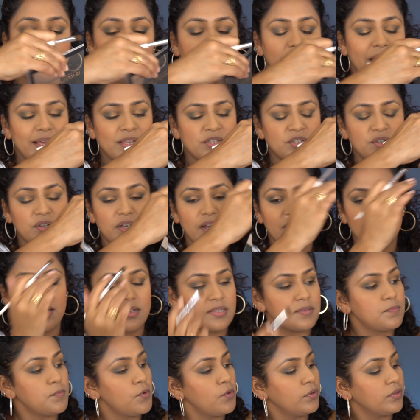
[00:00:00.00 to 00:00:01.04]
Next, to kind
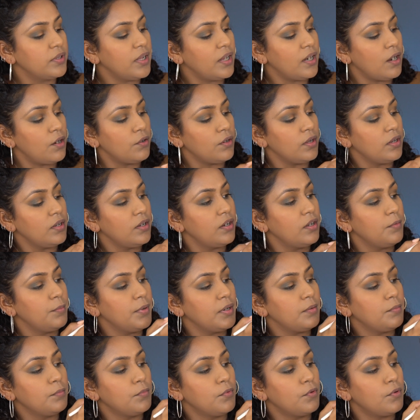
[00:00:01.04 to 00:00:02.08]
of smoke that out a little
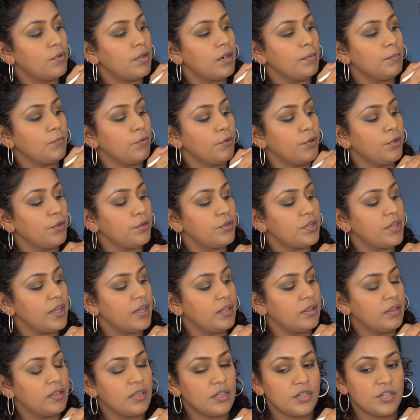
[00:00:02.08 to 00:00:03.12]
bit more, I'm going to
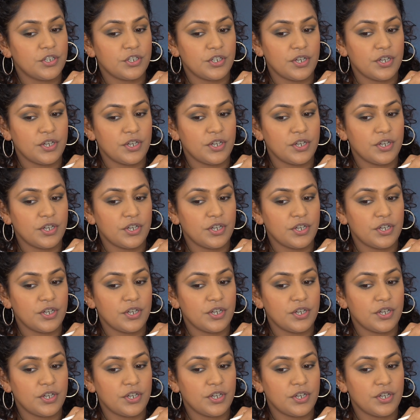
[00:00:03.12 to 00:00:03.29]
take this